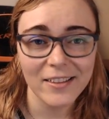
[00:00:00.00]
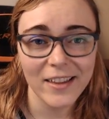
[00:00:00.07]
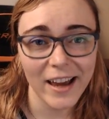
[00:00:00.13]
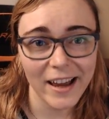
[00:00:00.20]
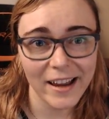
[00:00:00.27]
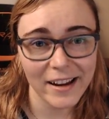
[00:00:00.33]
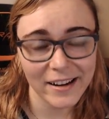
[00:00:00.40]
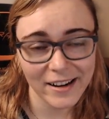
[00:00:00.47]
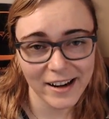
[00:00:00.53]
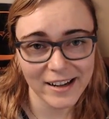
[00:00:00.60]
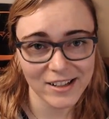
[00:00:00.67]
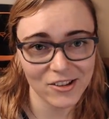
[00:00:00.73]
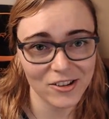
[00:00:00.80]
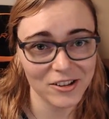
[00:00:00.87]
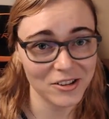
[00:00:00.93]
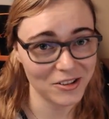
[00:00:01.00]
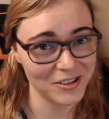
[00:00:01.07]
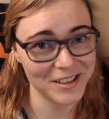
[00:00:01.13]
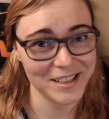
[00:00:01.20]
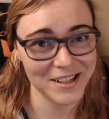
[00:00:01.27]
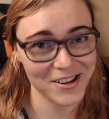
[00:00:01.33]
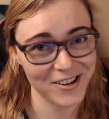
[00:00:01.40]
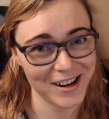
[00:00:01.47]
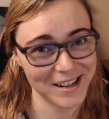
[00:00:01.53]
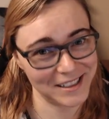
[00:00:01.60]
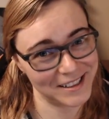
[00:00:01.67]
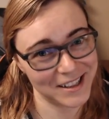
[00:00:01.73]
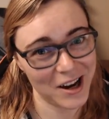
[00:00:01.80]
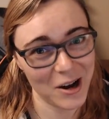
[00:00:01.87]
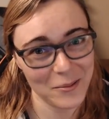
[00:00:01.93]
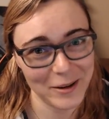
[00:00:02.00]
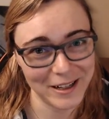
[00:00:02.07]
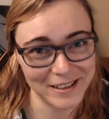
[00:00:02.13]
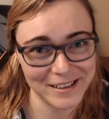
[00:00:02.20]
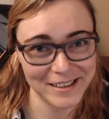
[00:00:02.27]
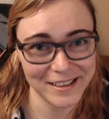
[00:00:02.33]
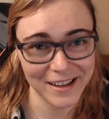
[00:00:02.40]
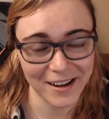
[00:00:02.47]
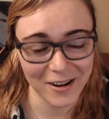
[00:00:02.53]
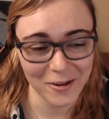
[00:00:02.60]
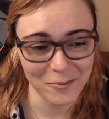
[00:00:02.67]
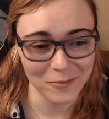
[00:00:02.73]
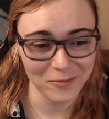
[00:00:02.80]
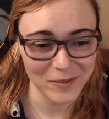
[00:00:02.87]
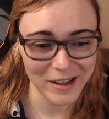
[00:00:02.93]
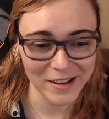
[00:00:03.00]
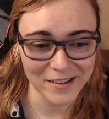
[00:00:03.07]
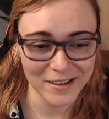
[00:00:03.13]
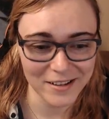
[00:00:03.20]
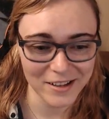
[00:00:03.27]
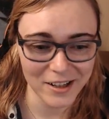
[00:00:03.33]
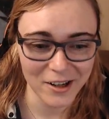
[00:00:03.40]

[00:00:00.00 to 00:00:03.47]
then I started to listen to your guys' comments, and,